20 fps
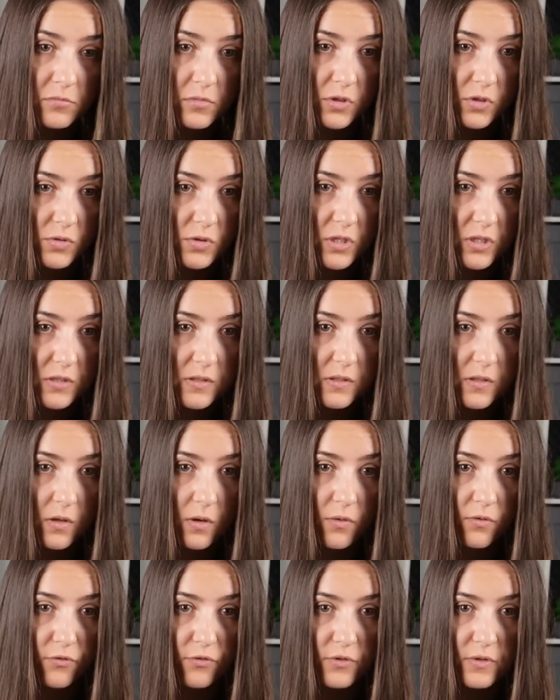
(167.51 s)
So just go
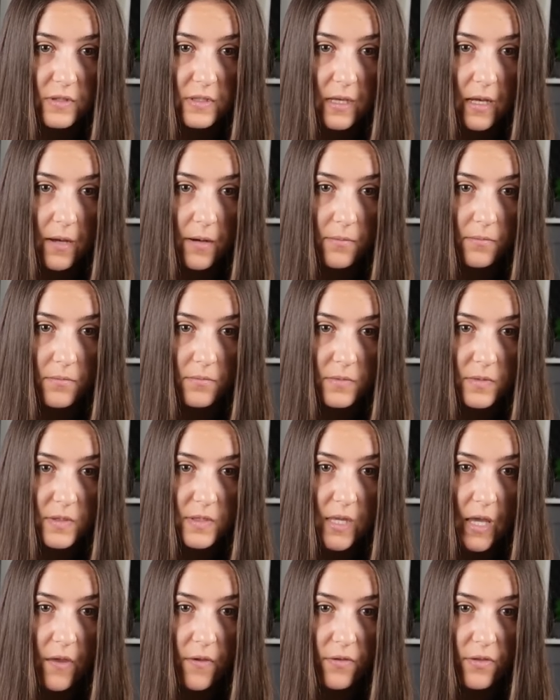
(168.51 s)
for some
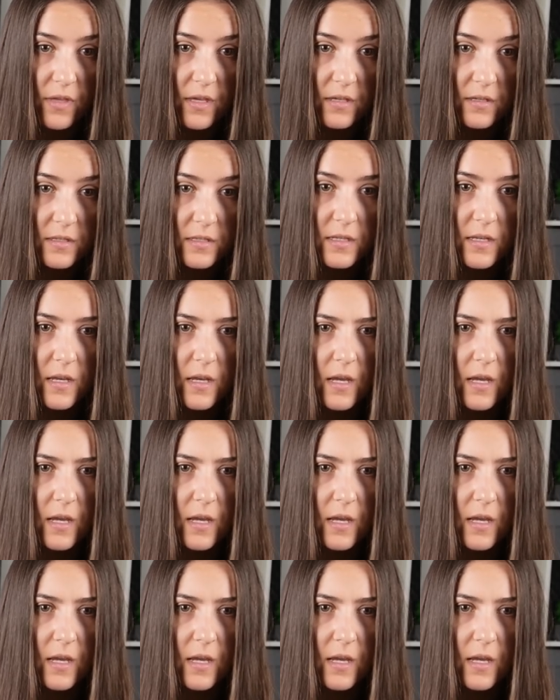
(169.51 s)
safe things.